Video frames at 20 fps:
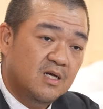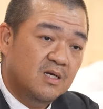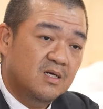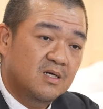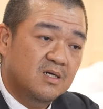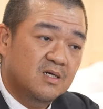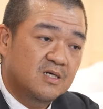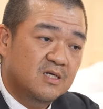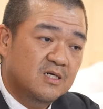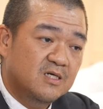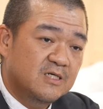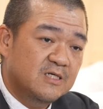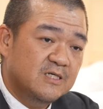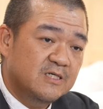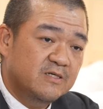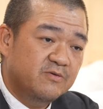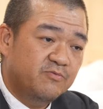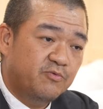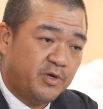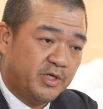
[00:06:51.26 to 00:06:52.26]

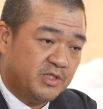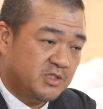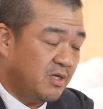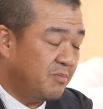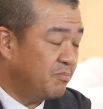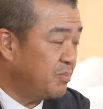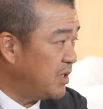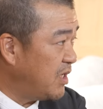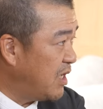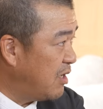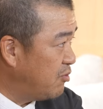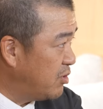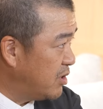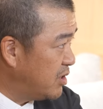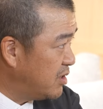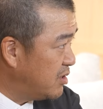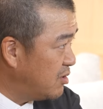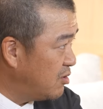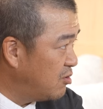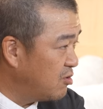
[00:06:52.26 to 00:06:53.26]
For example,
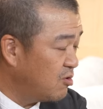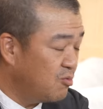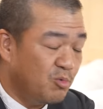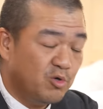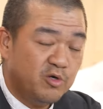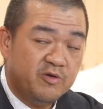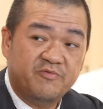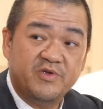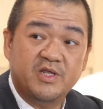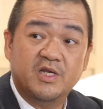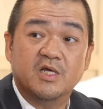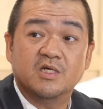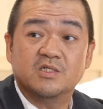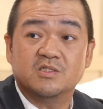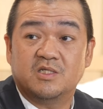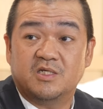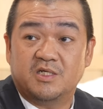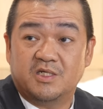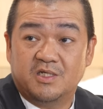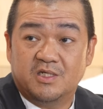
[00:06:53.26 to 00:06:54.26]
our automotive
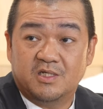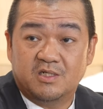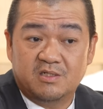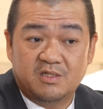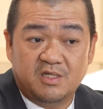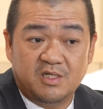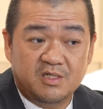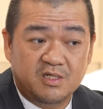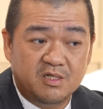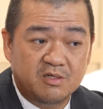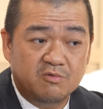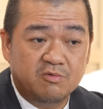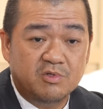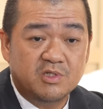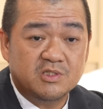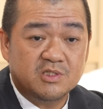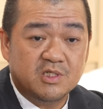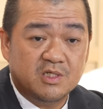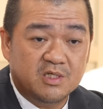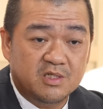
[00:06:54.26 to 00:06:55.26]
industry in
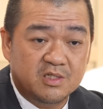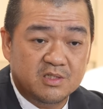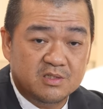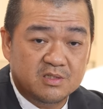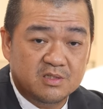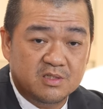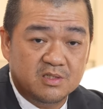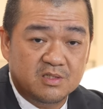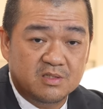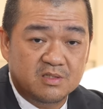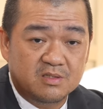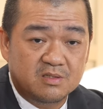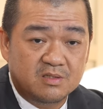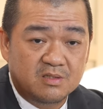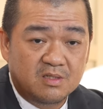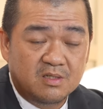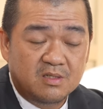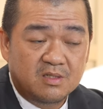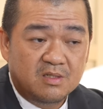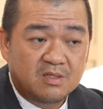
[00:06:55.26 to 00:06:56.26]
Indonesia is
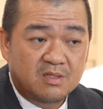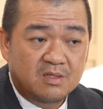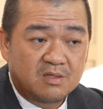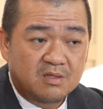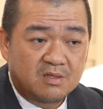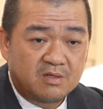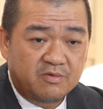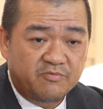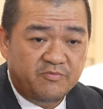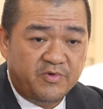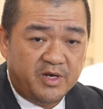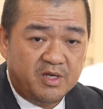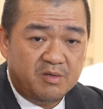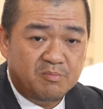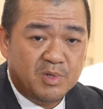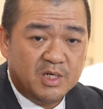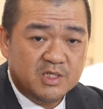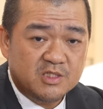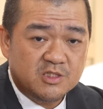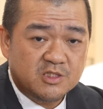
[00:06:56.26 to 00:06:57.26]
very
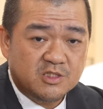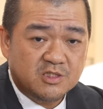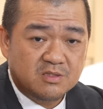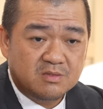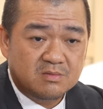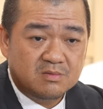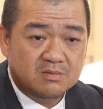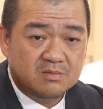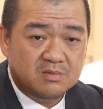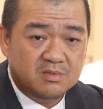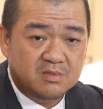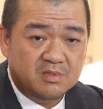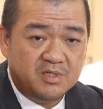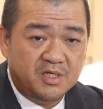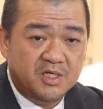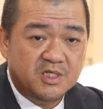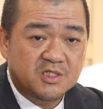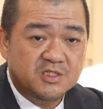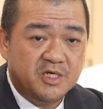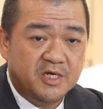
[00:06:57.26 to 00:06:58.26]
much
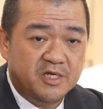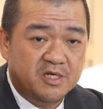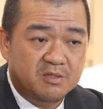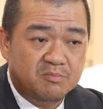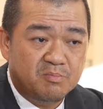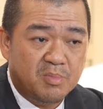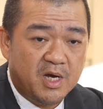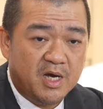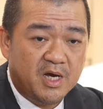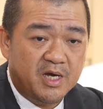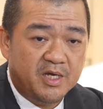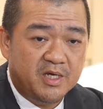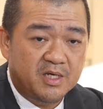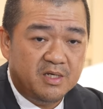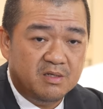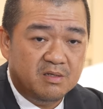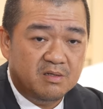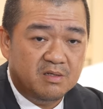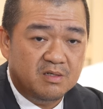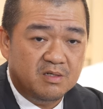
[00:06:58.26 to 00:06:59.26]
initiated
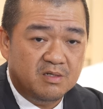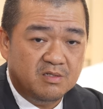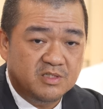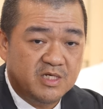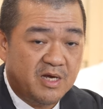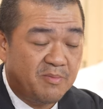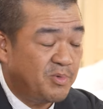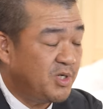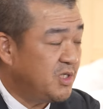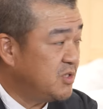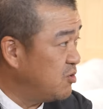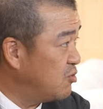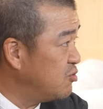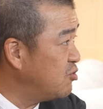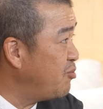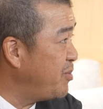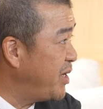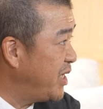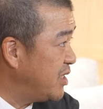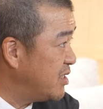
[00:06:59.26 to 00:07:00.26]
by Japanese
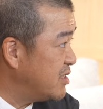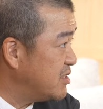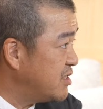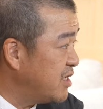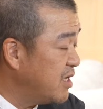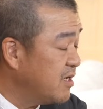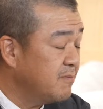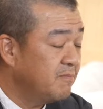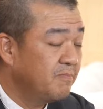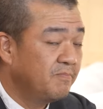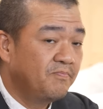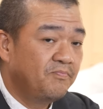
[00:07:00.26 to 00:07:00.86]
automakers. Yeah?